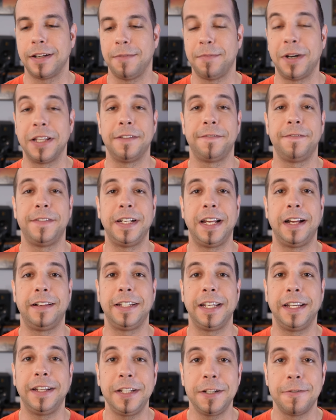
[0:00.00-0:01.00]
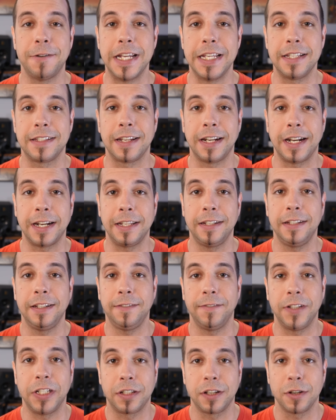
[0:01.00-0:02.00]
I'm on the finale anyways, and I didn't
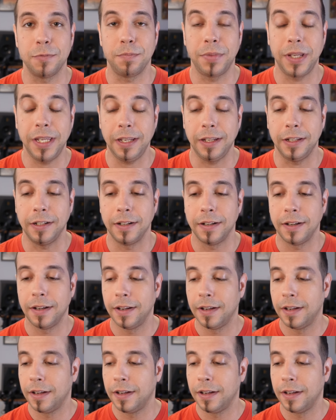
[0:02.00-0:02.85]
even compete.